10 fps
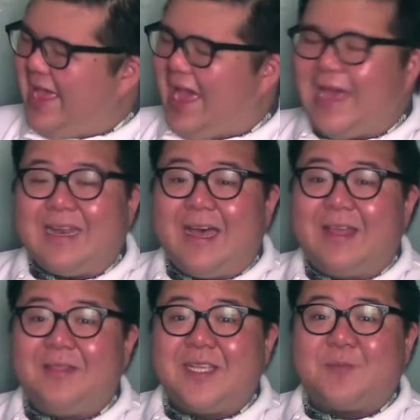And
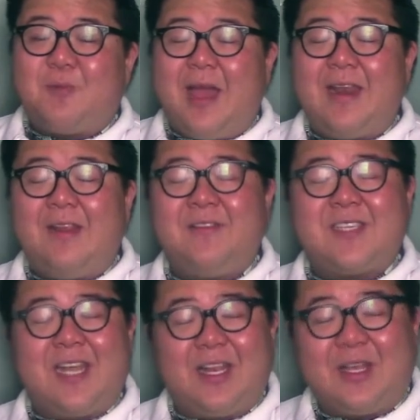this bread,
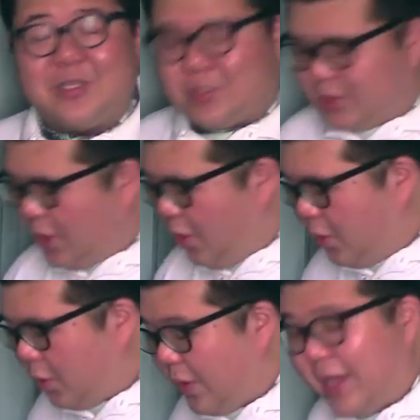incidentally, is so
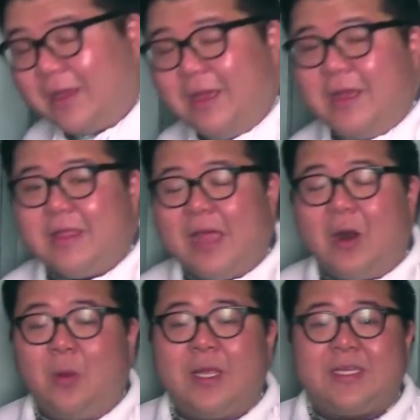quick that it
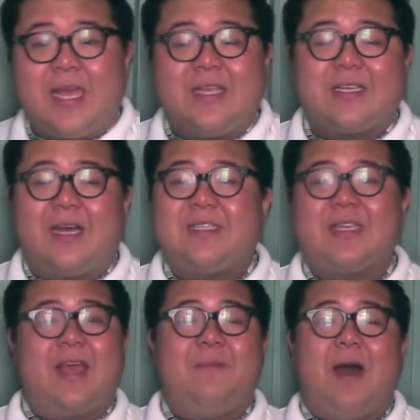only takes, I'd
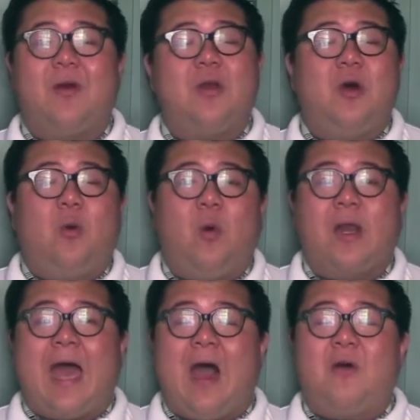say, about 1
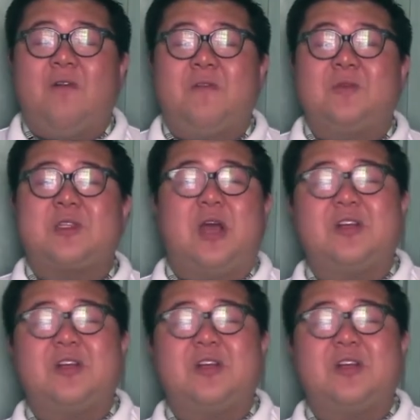hour from start